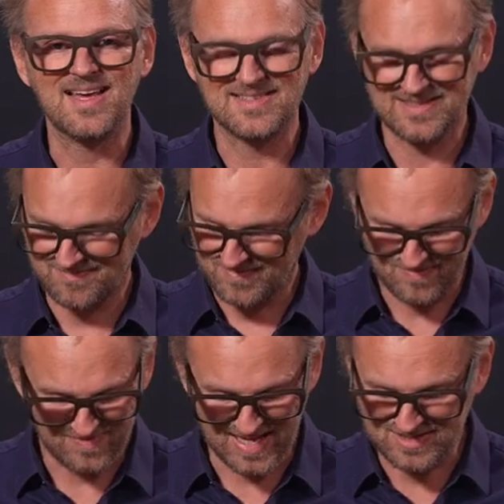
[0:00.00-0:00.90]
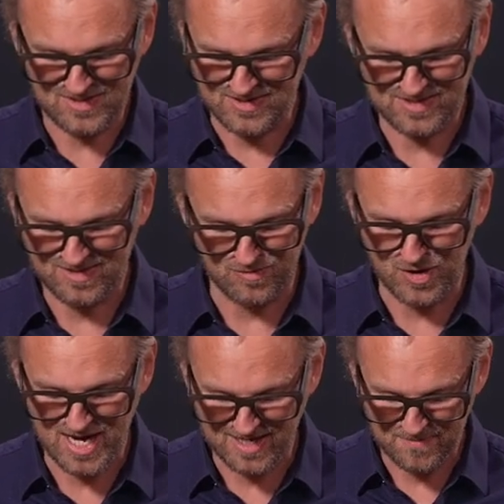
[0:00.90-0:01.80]
that's that's just
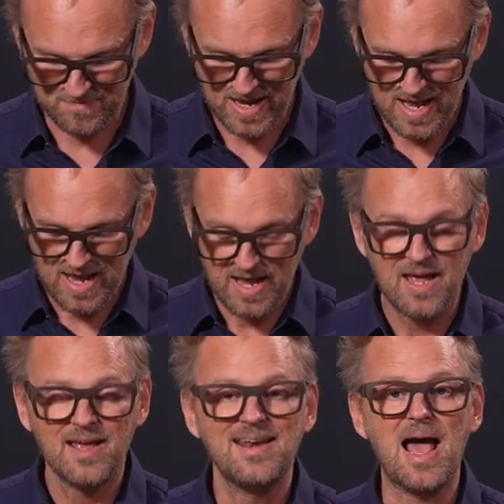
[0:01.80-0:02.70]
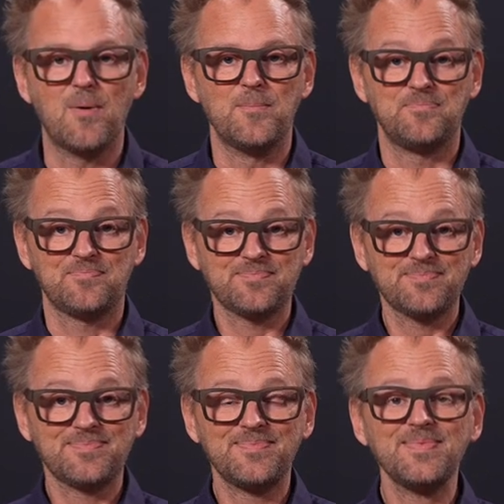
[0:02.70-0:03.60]
great. Now,
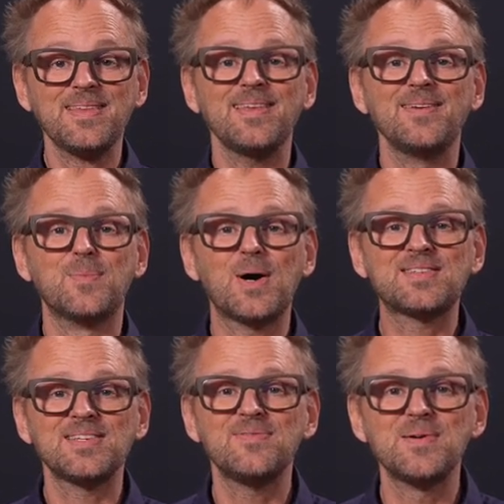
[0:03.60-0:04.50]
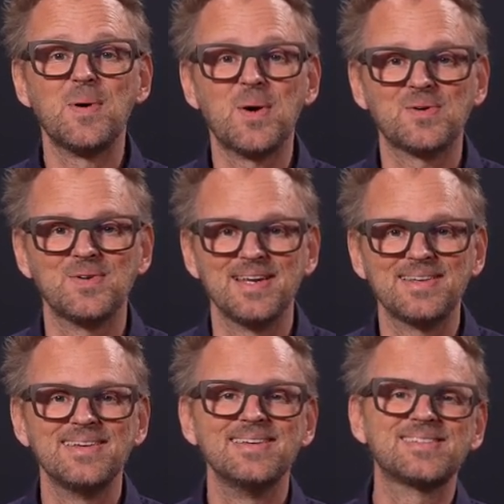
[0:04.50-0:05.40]
what's even more
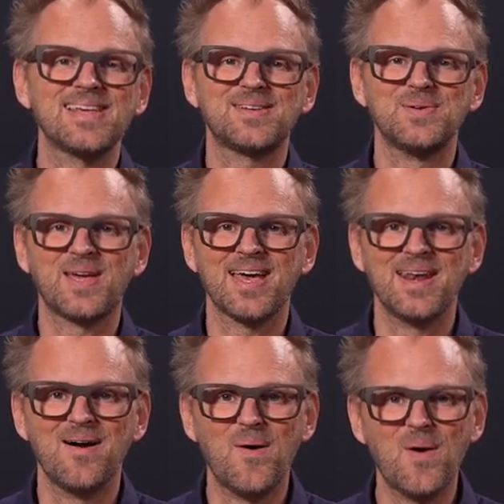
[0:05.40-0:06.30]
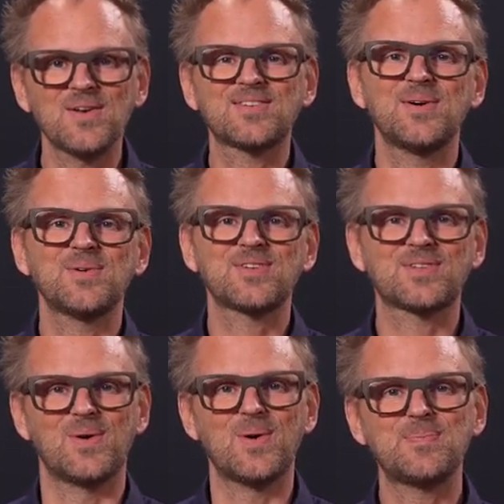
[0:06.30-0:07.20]
great is that you can also
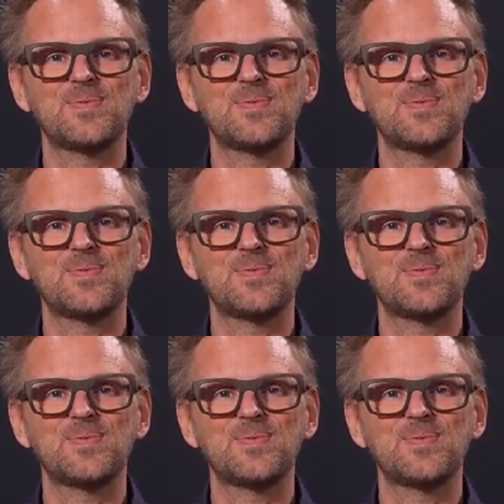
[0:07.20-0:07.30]
store